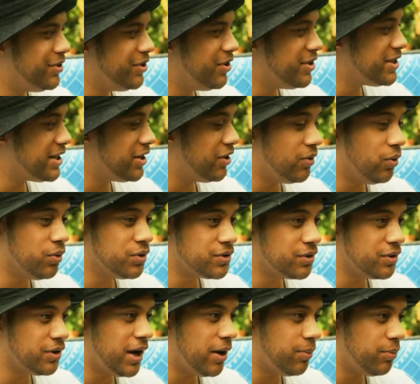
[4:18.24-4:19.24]
you know, to
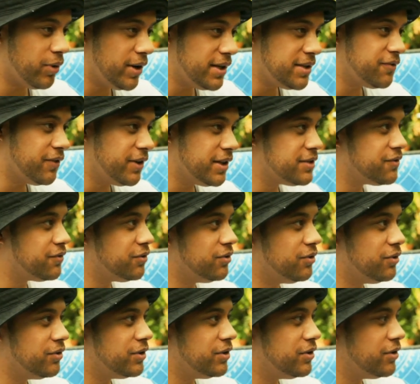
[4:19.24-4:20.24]
also help raise funds
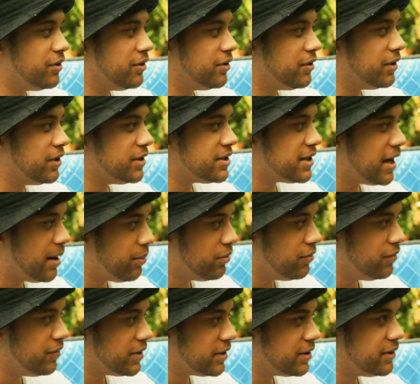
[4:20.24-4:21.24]
for, you know, the
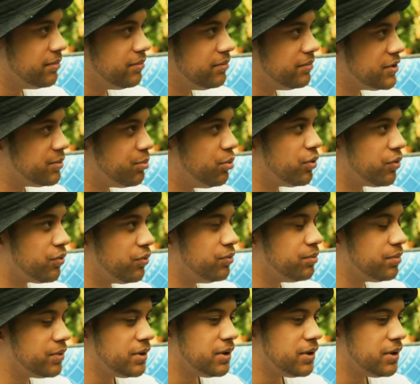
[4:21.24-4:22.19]
Samoan Victim Support Group